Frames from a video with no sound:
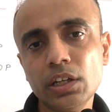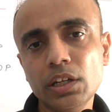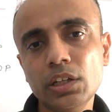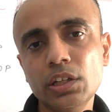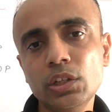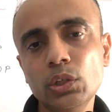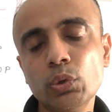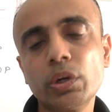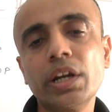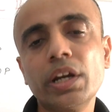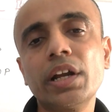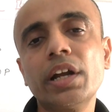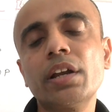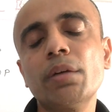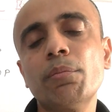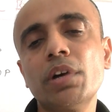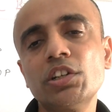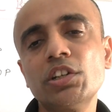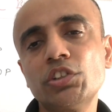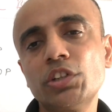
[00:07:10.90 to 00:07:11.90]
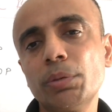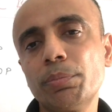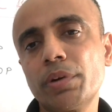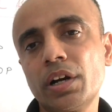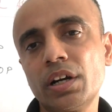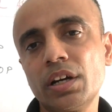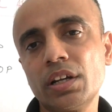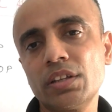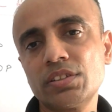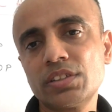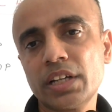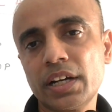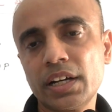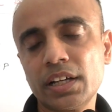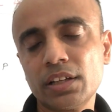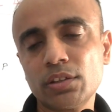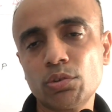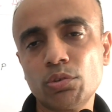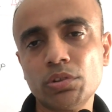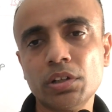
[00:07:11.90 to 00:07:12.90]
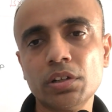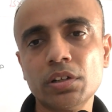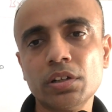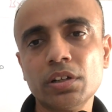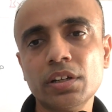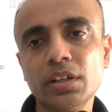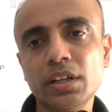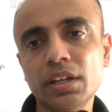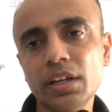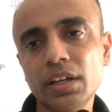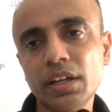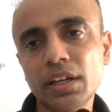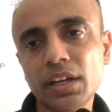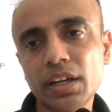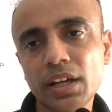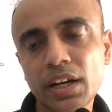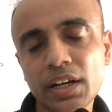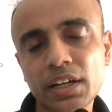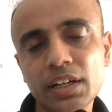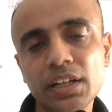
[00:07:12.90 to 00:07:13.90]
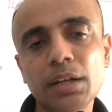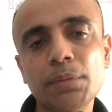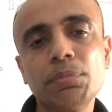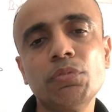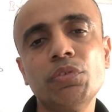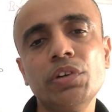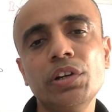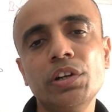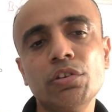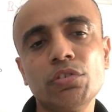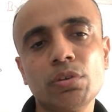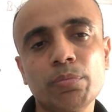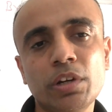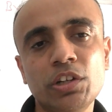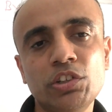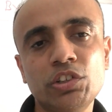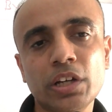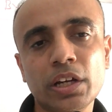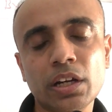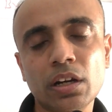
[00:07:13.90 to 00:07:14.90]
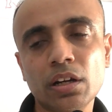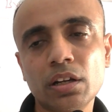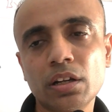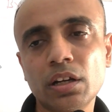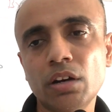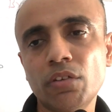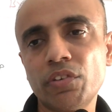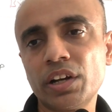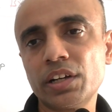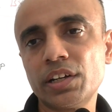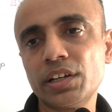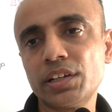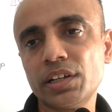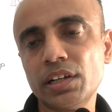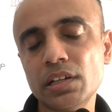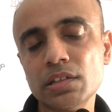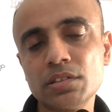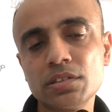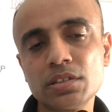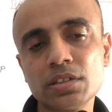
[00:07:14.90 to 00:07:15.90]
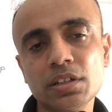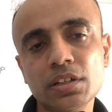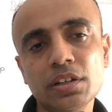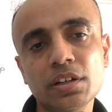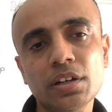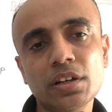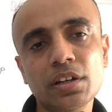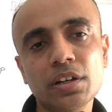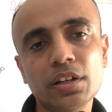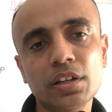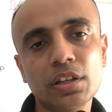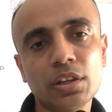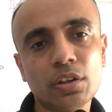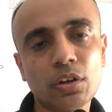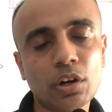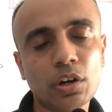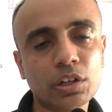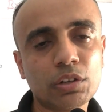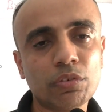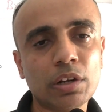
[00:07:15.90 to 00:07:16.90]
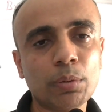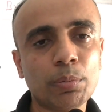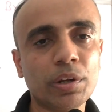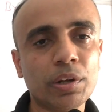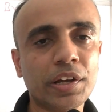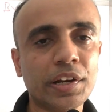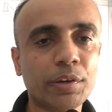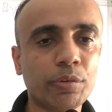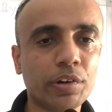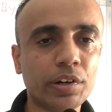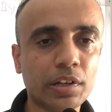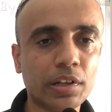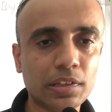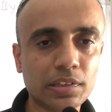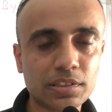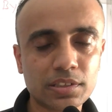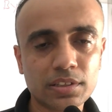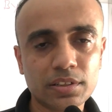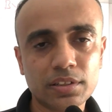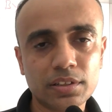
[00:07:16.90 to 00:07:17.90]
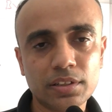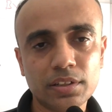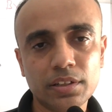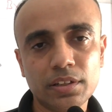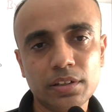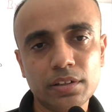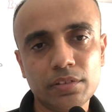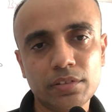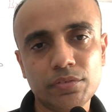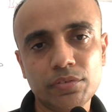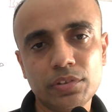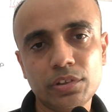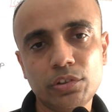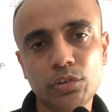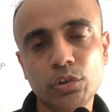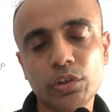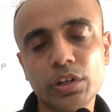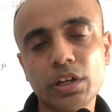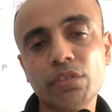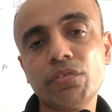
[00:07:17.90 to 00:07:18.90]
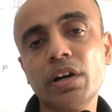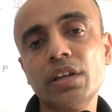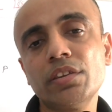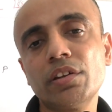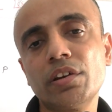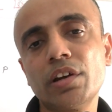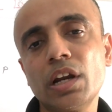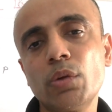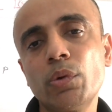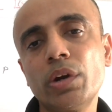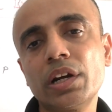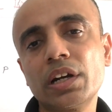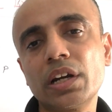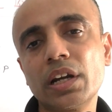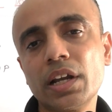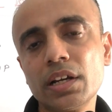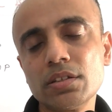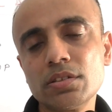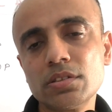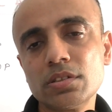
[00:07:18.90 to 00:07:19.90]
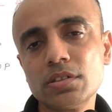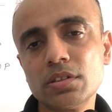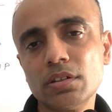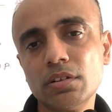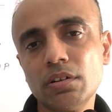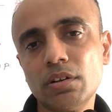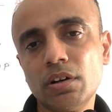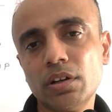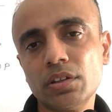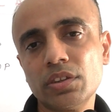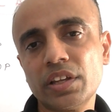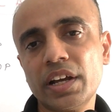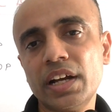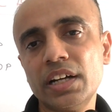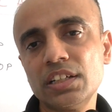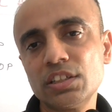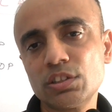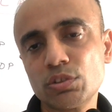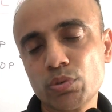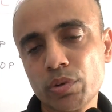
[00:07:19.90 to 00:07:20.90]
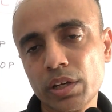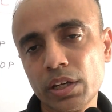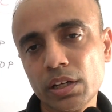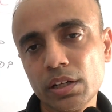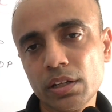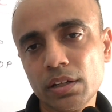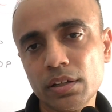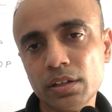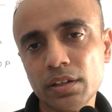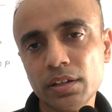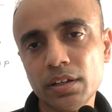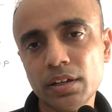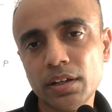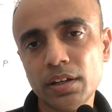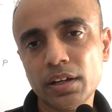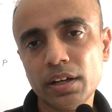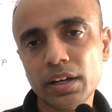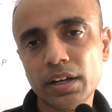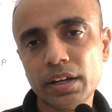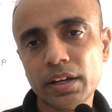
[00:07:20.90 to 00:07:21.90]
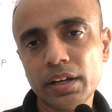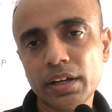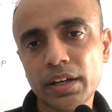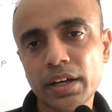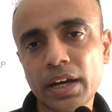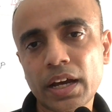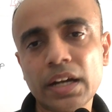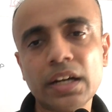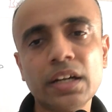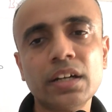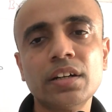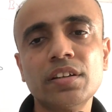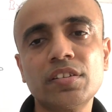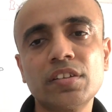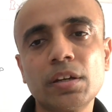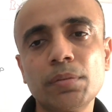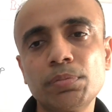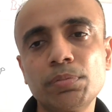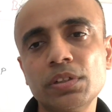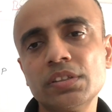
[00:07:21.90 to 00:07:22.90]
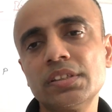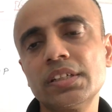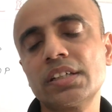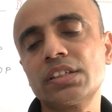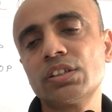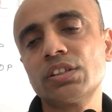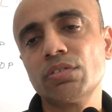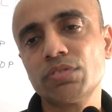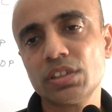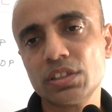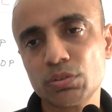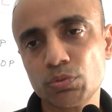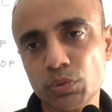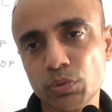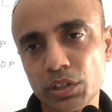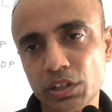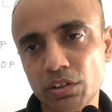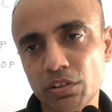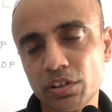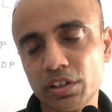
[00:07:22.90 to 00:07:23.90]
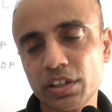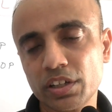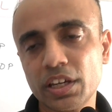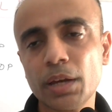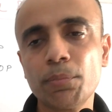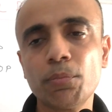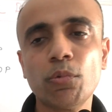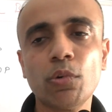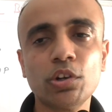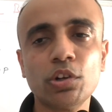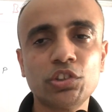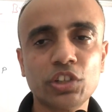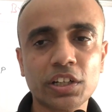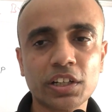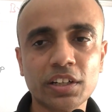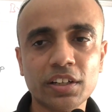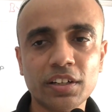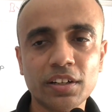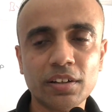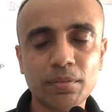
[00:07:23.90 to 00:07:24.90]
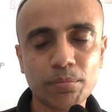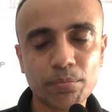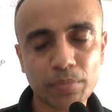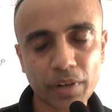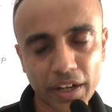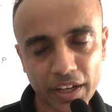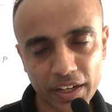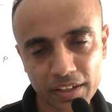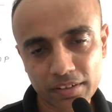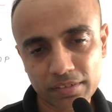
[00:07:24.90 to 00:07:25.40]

You can get a much deeper understanding through the in-depth videos on my channel covering details not available anywhere else. You can find the relevant links on the end screen and in the description section of this video. Keep watching. Bye.